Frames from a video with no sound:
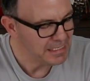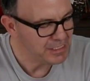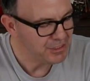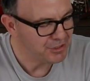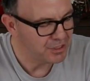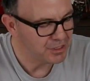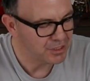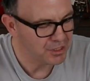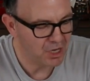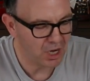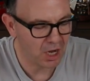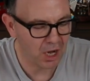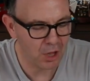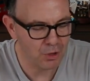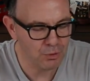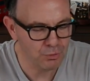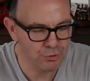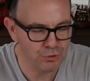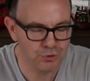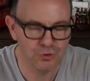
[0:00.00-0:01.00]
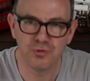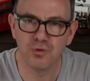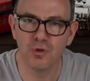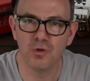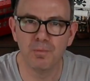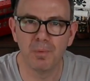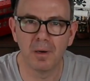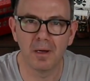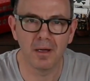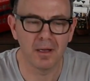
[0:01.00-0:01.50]
Legion Clone
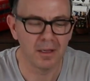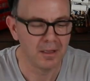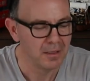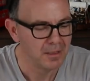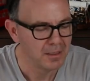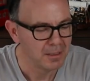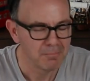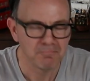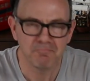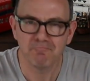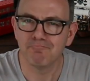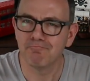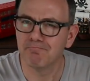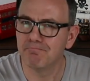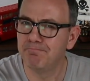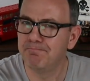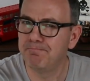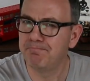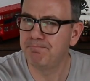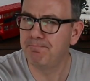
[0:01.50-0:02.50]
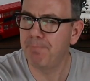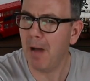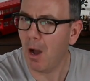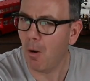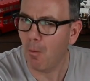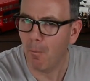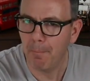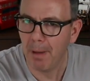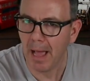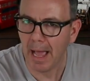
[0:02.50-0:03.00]
Trooper
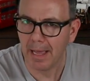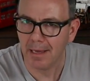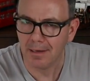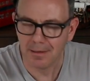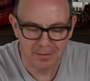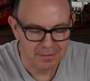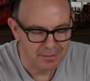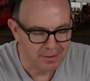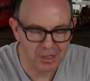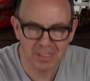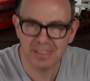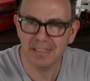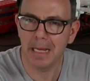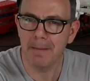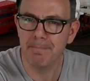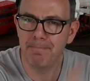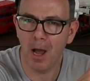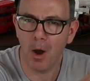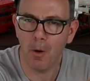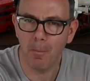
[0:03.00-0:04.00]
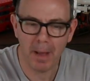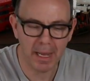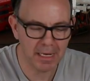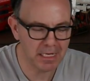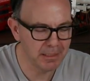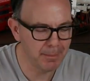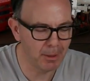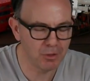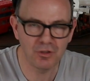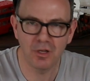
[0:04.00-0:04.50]
Battle Pack. I say battle
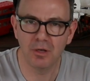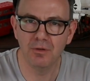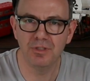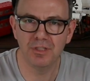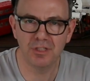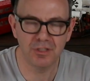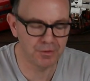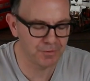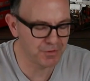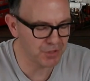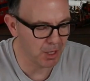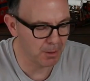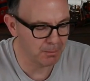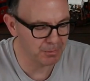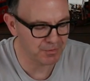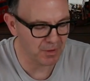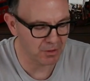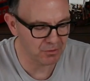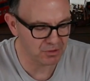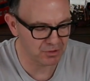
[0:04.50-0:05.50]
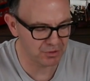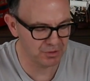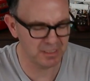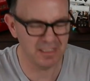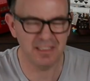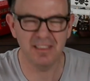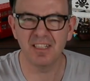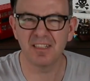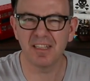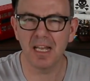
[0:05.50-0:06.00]
pack in the most loosest of terms, folks, because
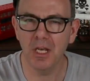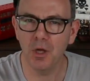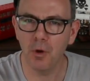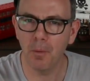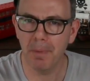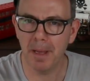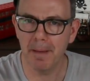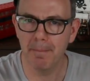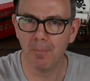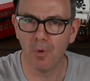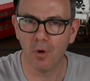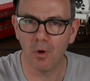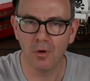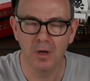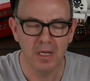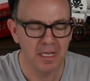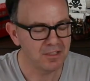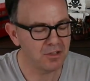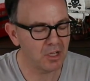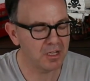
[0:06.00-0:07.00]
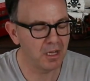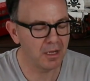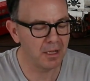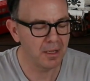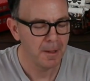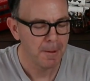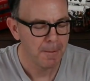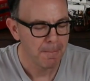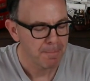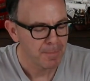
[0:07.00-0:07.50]
it's just a little bit more, it's like
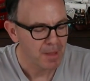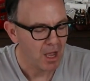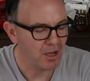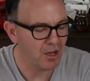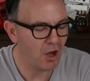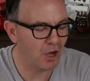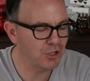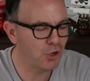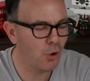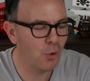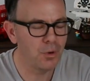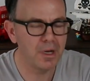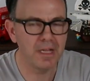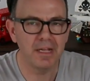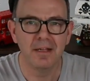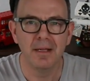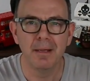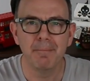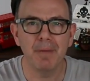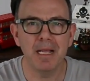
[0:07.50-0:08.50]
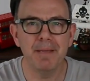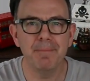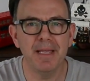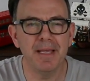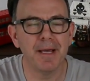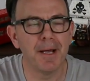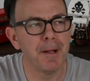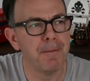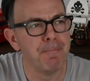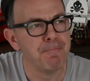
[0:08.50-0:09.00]
I call it
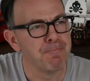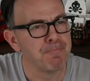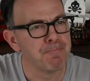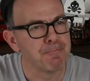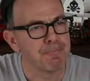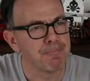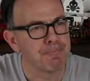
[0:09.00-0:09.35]
maybe a